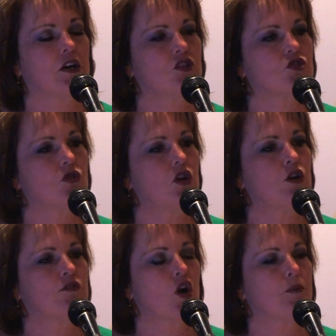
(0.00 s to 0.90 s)
control
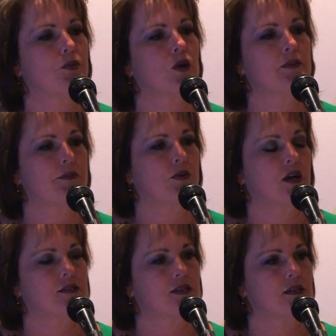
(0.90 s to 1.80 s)
over our permit
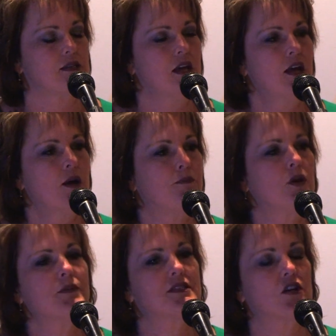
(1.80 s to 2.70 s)
process.
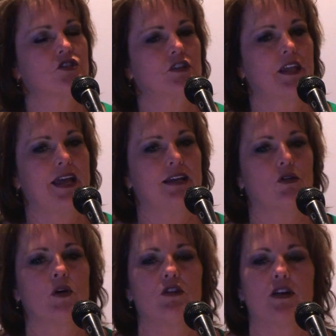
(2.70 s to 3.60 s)
Permits are delayed.
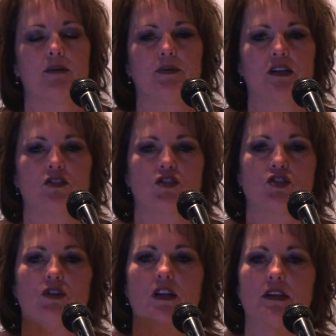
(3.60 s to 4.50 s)
Oil companies are
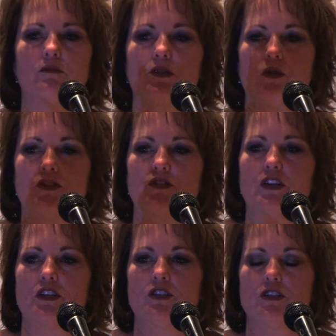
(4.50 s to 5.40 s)
struggling with what they're
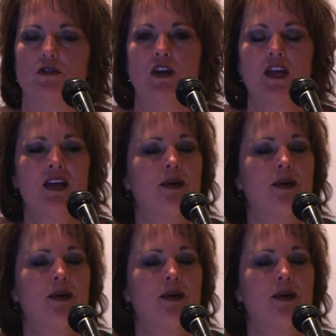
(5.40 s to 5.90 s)
going to do.